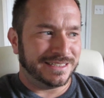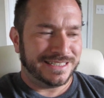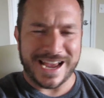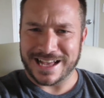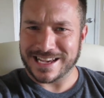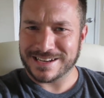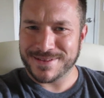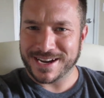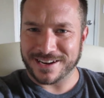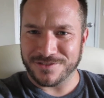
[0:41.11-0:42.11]
yeah, that can
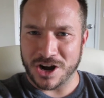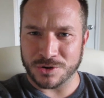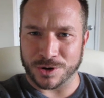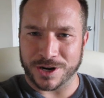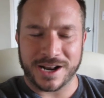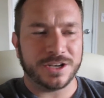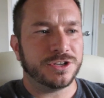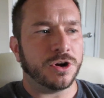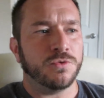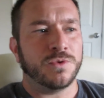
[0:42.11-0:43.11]
be kind of awkward. And I
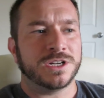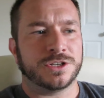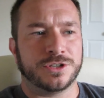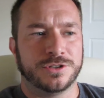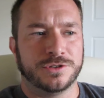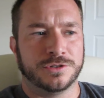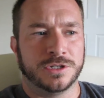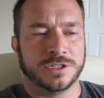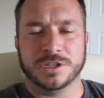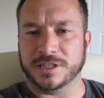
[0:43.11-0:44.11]
don't want
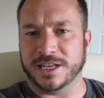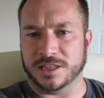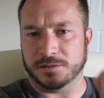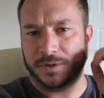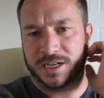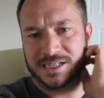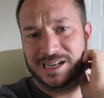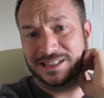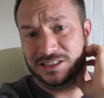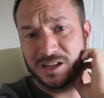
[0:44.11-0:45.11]
to delete them because
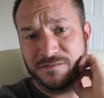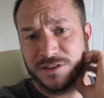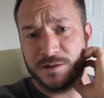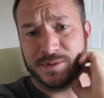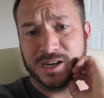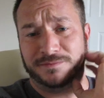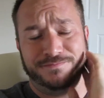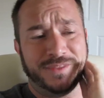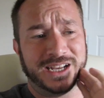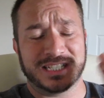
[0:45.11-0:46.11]
I love them and
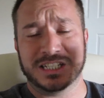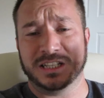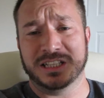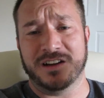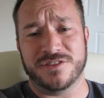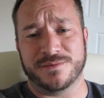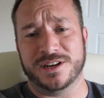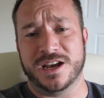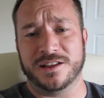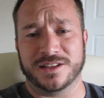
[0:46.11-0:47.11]
I still love him to
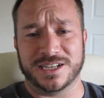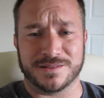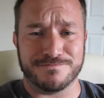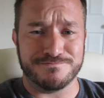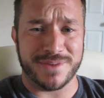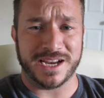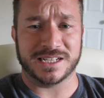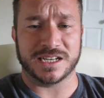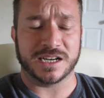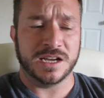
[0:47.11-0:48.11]
death, and he's
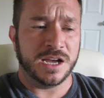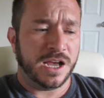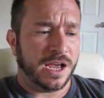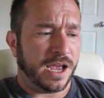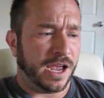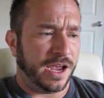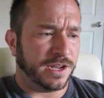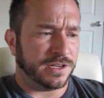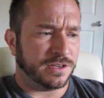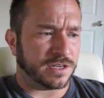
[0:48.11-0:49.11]
amazing
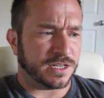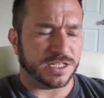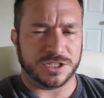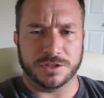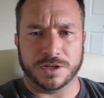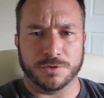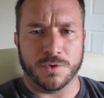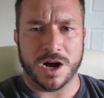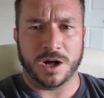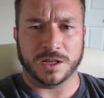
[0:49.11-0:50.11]
and he's doing
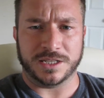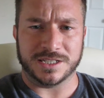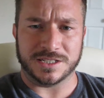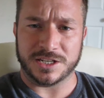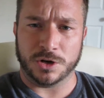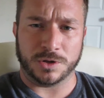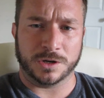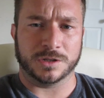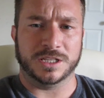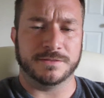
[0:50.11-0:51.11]
well. He no
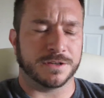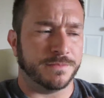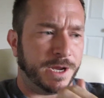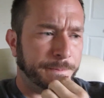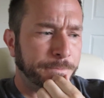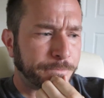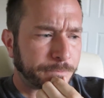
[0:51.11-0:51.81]
longer lives with me,